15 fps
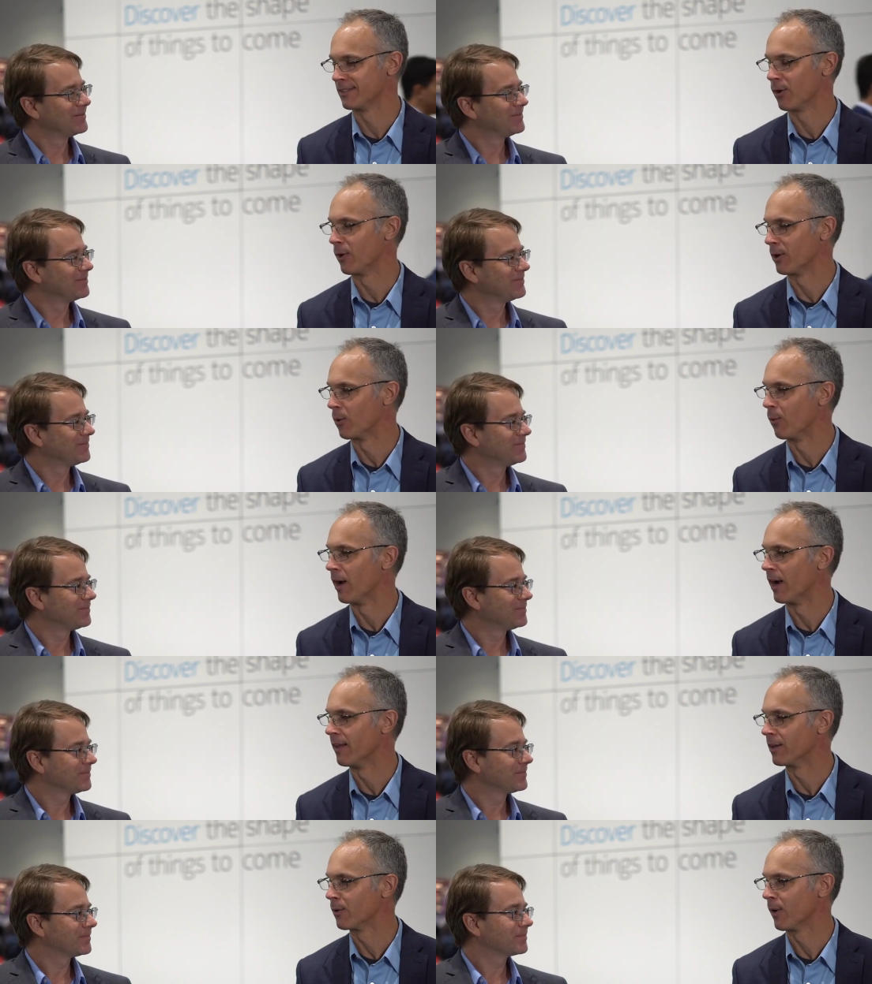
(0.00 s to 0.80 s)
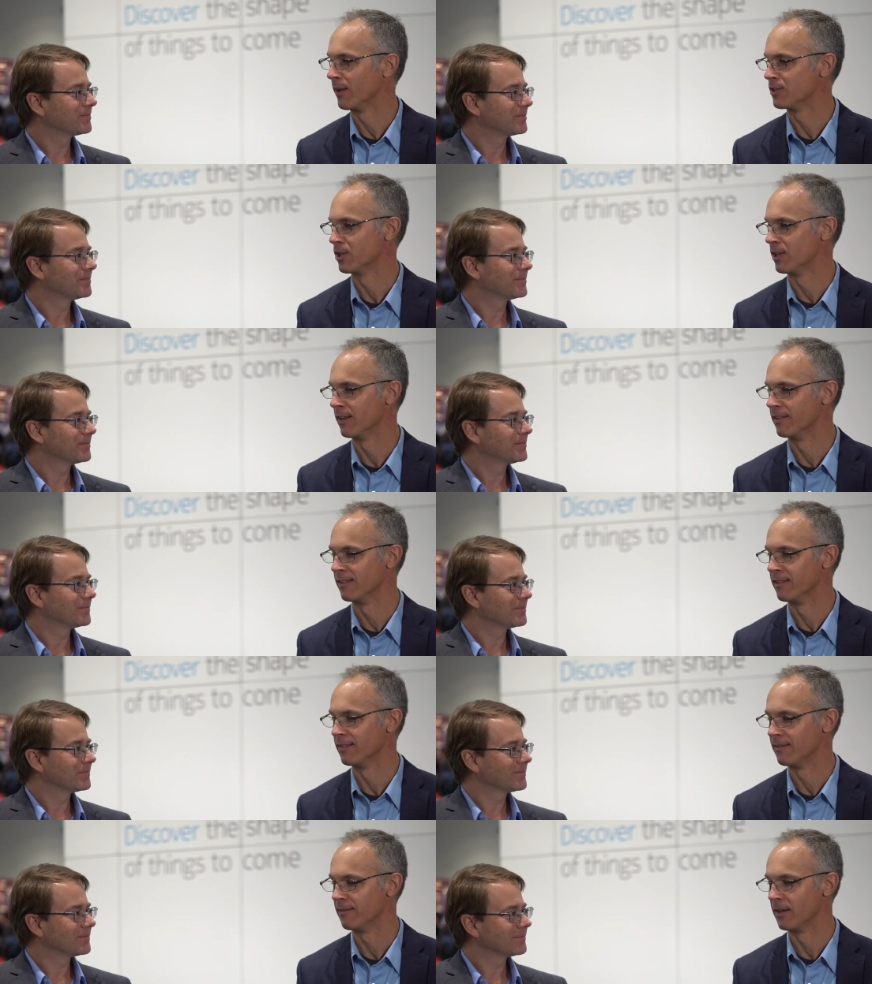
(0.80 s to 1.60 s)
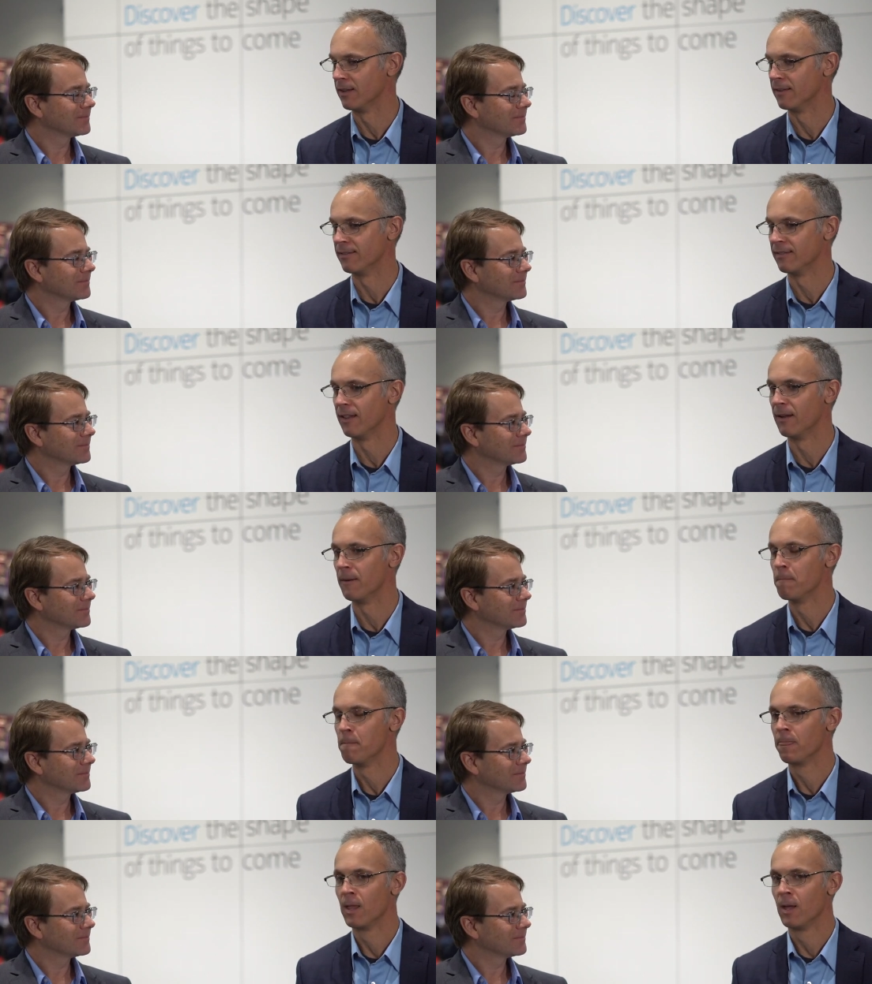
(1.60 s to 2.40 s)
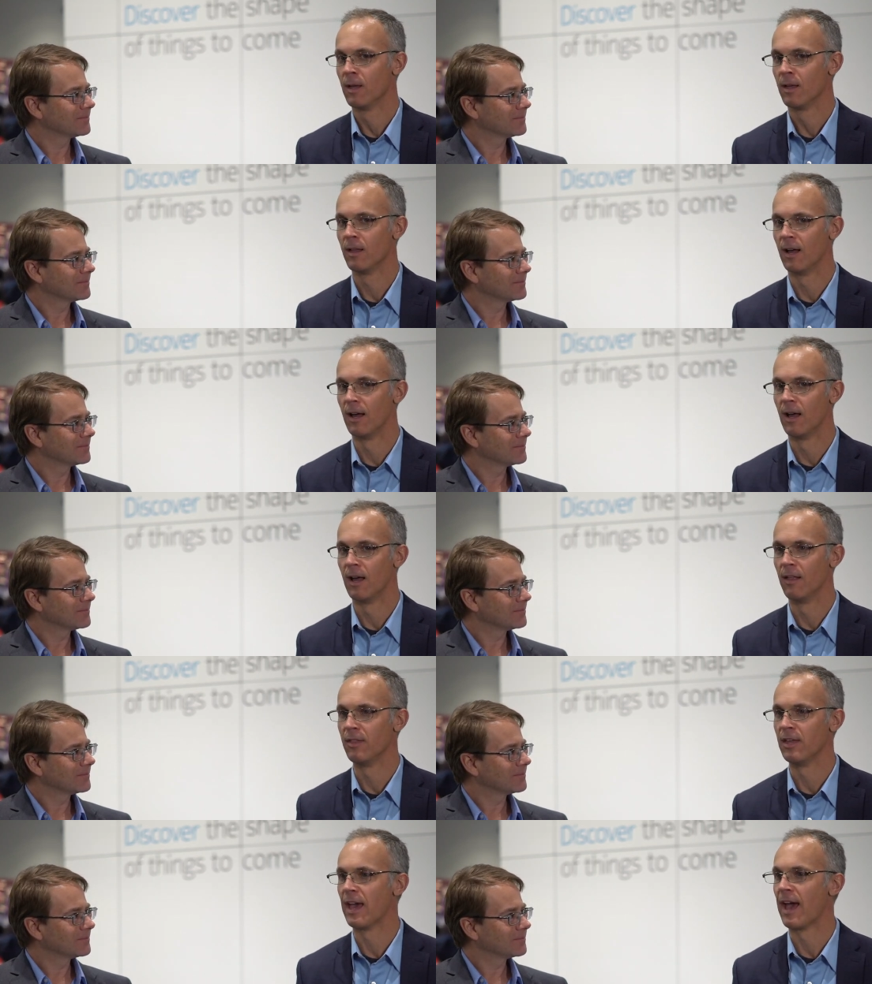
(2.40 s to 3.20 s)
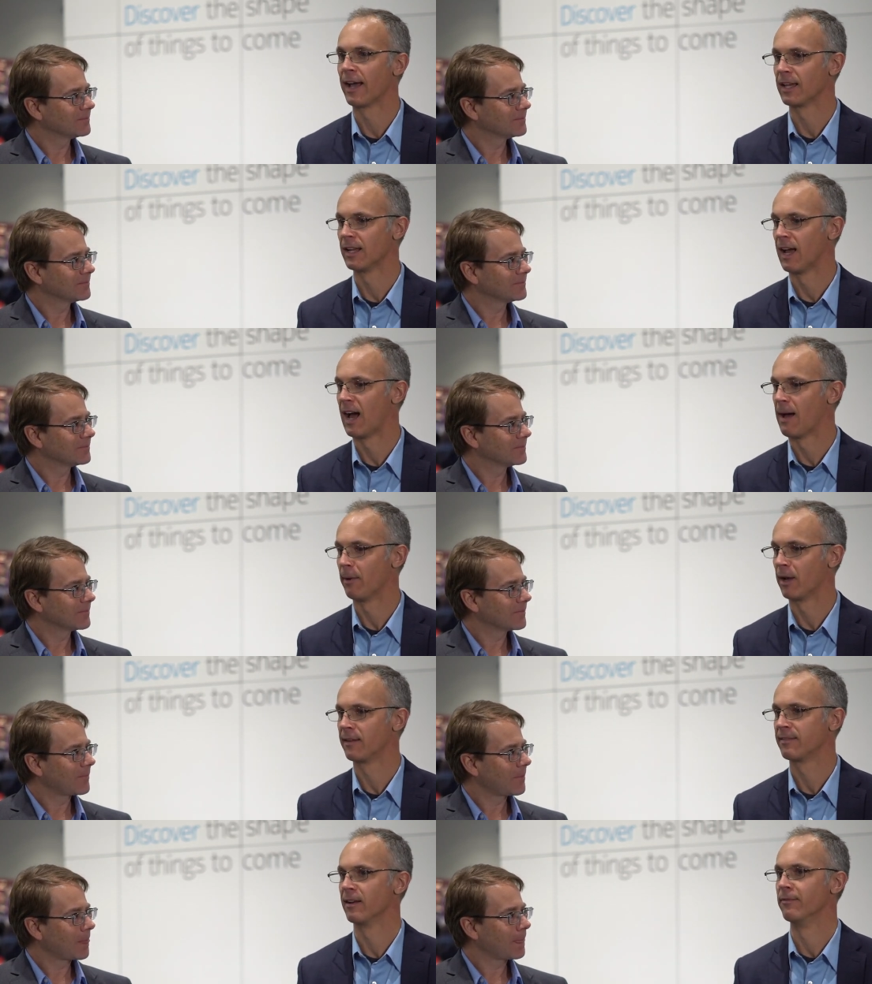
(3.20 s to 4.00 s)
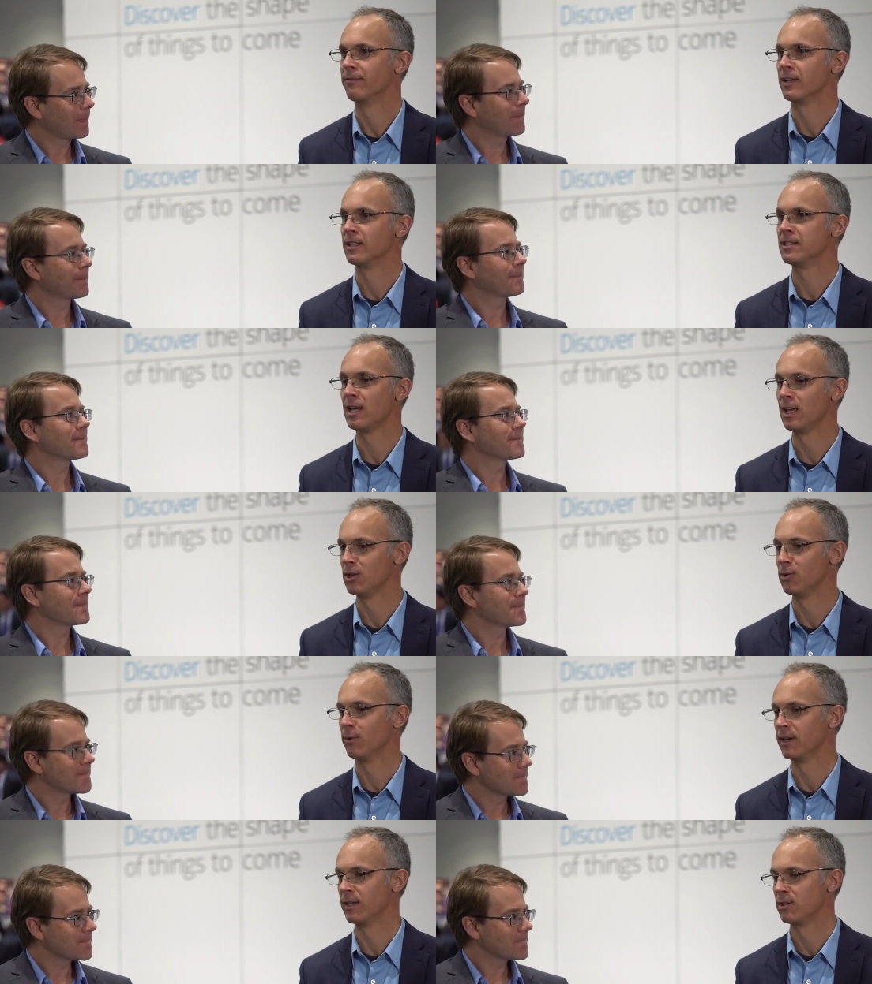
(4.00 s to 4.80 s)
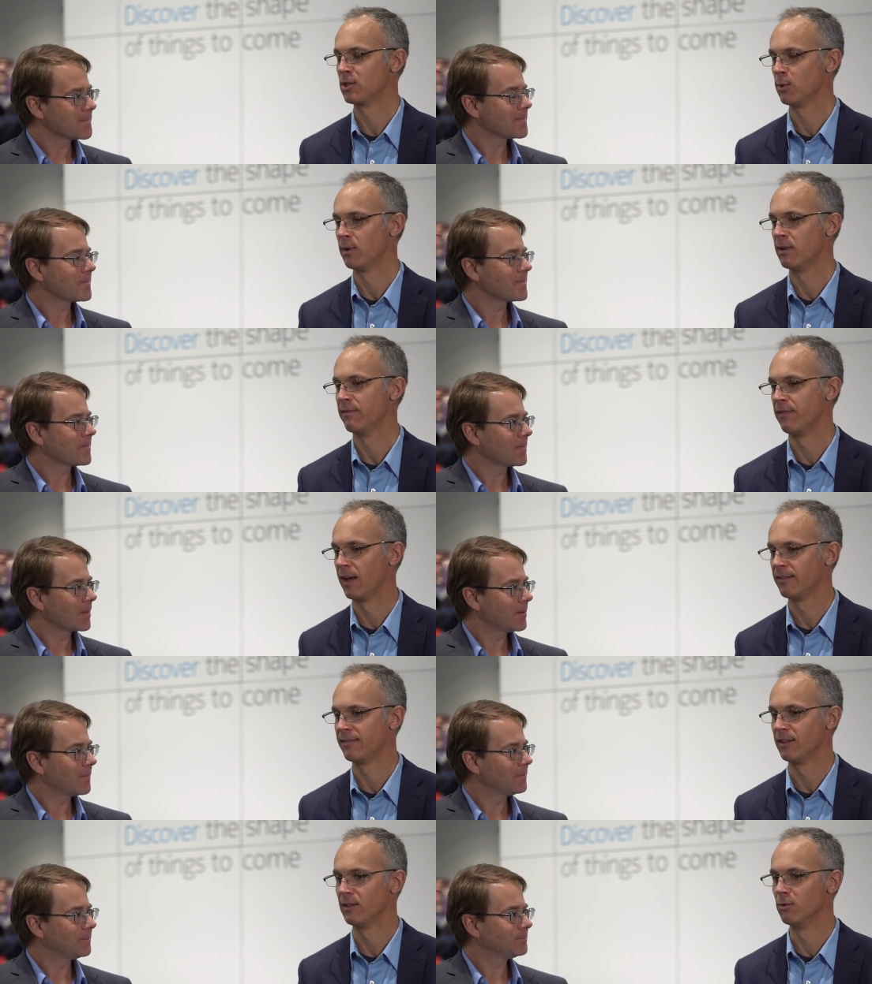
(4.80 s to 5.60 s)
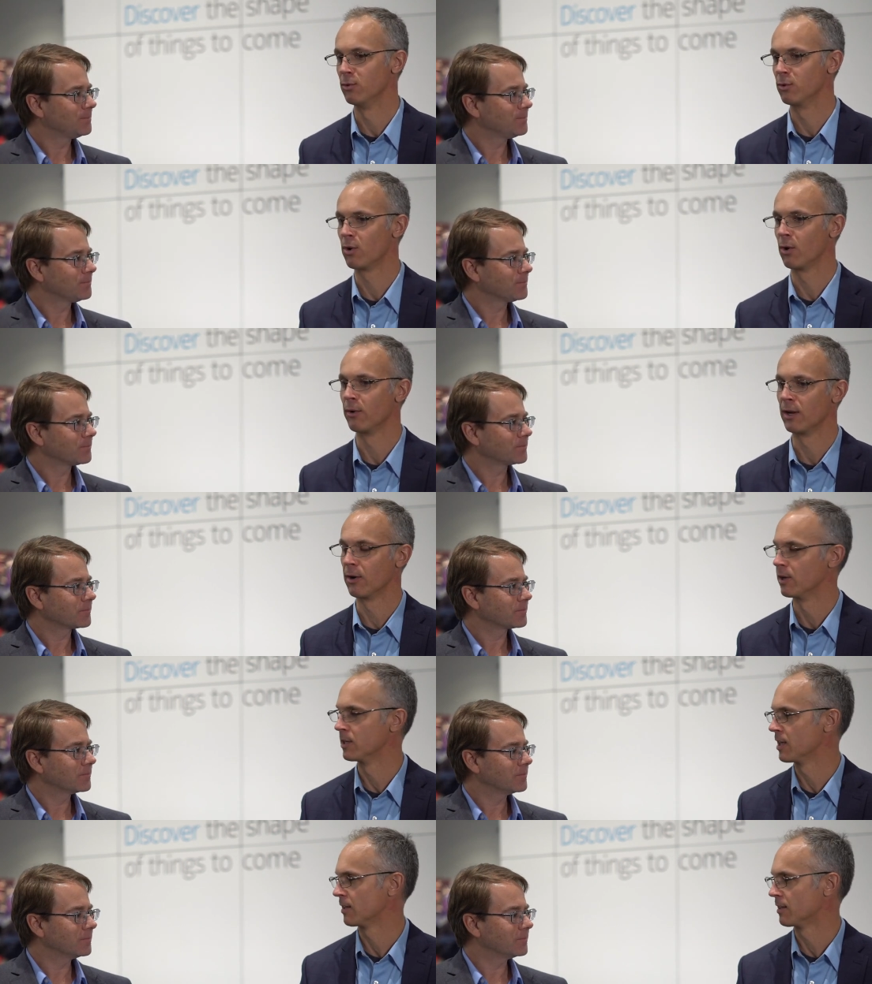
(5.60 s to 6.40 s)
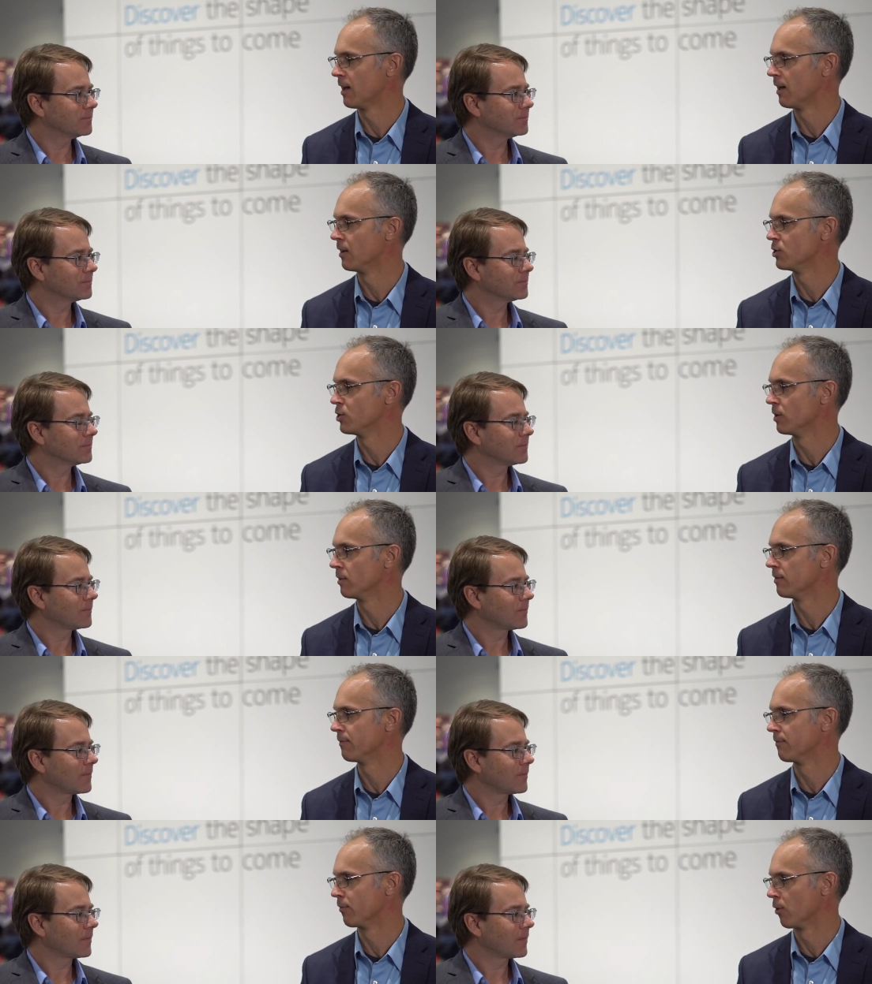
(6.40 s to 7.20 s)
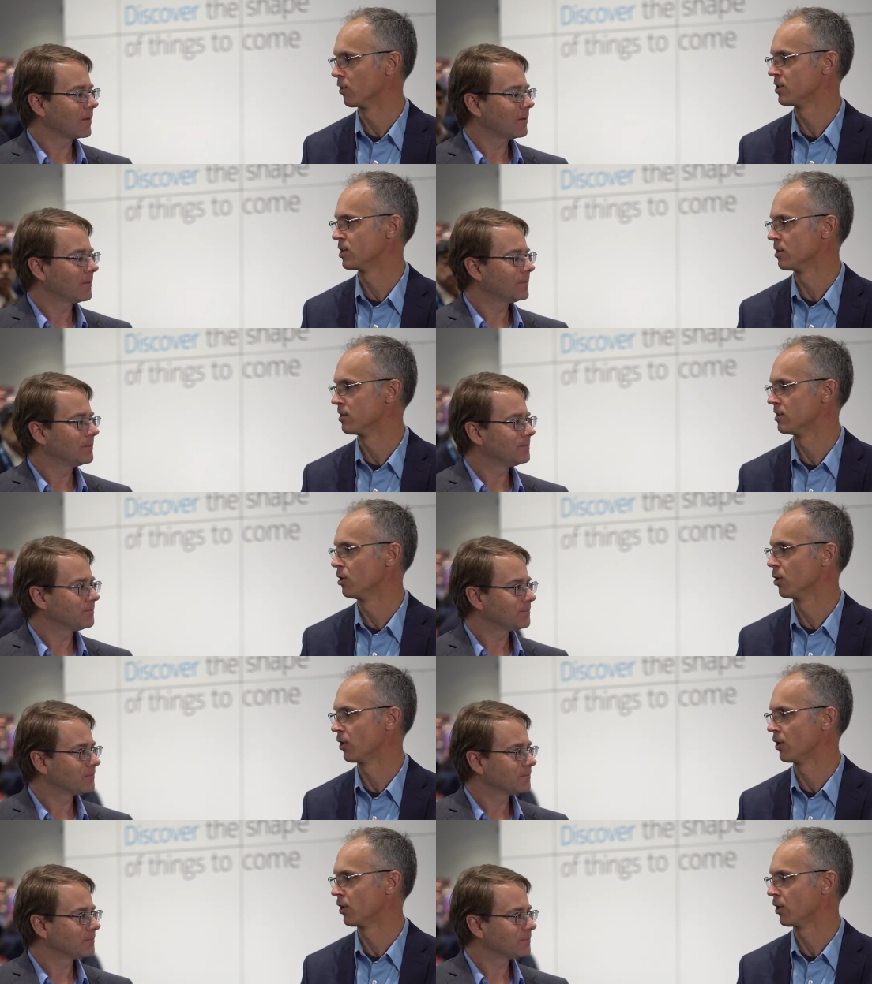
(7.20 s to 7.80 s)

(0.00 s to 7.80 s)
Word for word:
Speaker 1: isn't going away. The question is is is the uh, the economics of continuing to invest in new coherent technologies versus